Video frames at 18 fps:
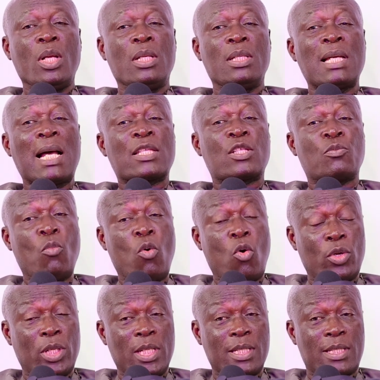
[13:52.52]
That
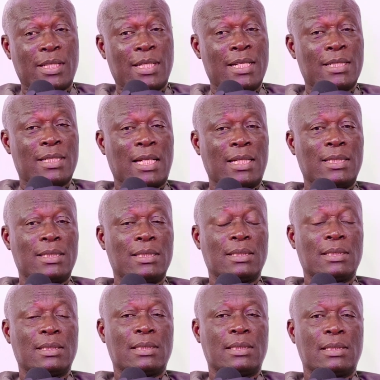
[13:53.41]
morning, incidentally,
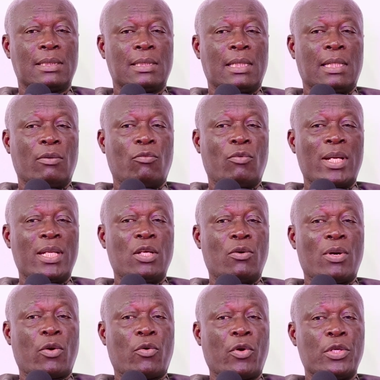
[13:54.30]
when they
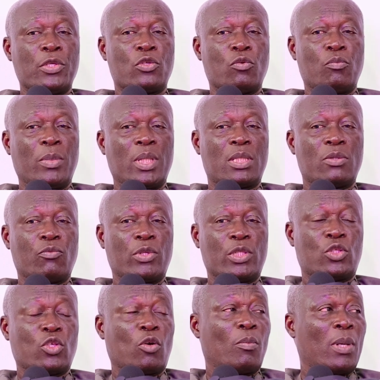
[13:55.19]
were going to meet
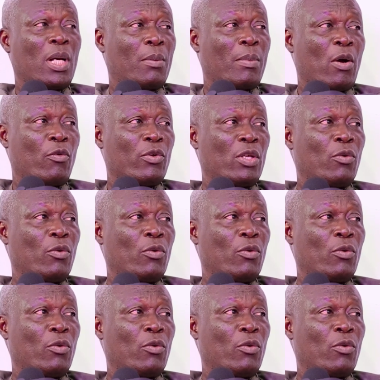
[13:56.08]
with John Mahama,